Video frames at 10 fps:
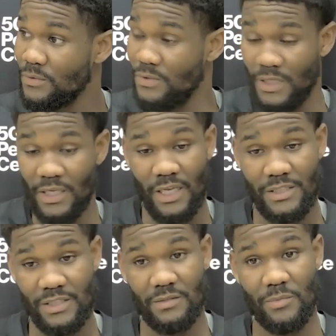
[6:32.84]
yeah, that's
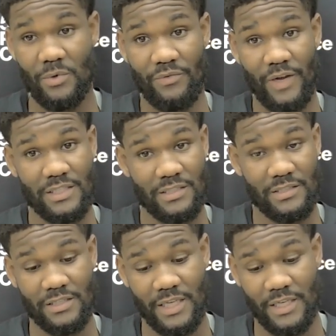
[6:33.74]
just the motivation. It's
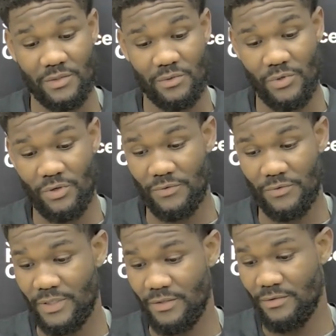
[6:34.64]
us against the world for
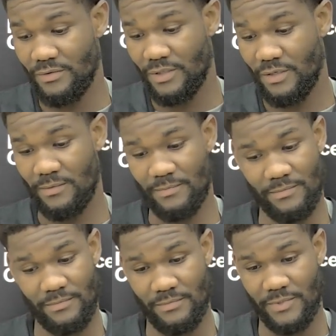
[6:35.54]
real. You
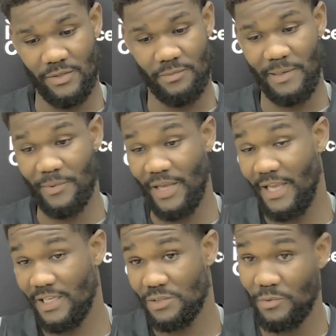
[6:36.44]
know, people
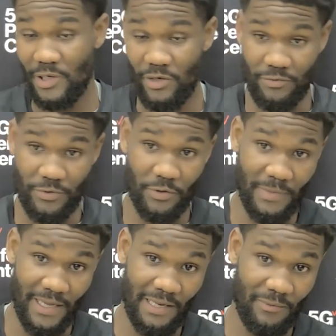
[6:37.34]
hate us when we're on the road,
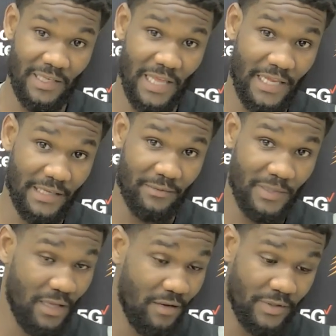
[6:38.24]
man. We like it. We
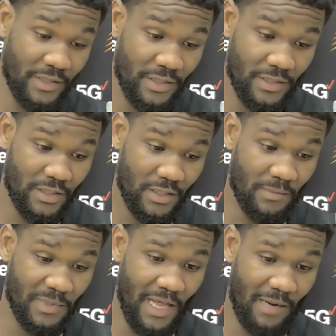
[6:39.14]
love it. A
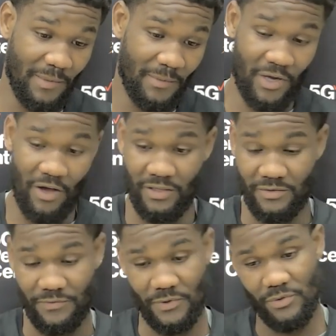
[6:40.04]
lot of people call us
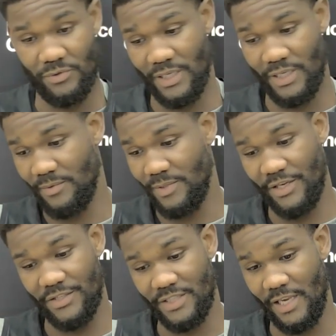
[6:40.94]
a fluke, and we
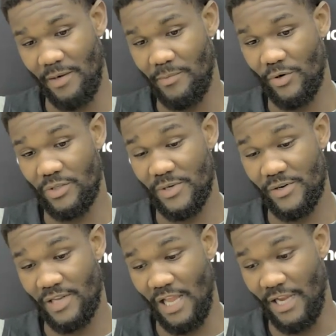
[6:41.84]
hear the same noise we
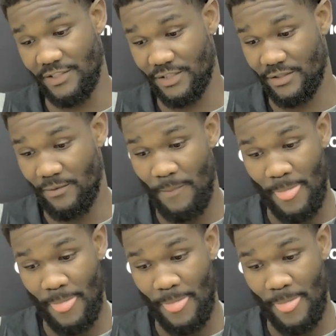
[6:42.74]
heard last year.